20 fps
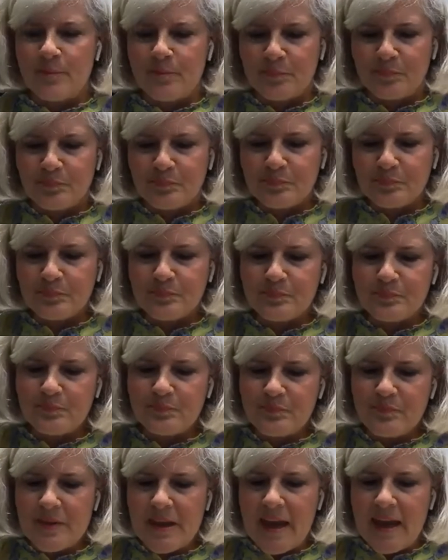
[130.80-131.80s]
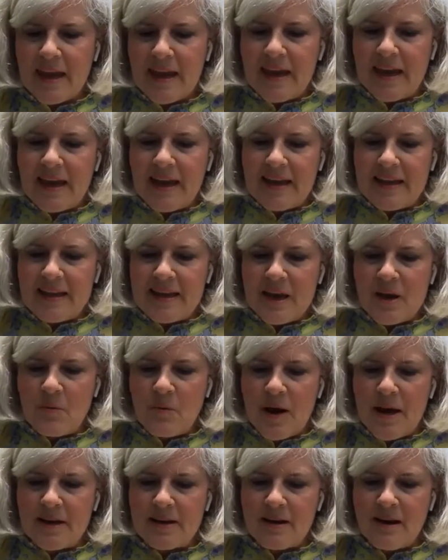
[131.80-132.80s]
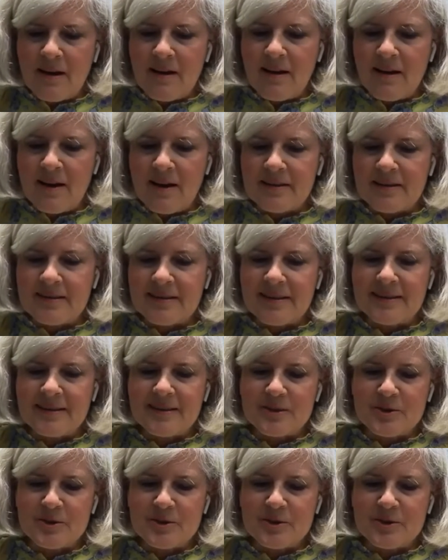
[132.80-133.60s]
show. He went on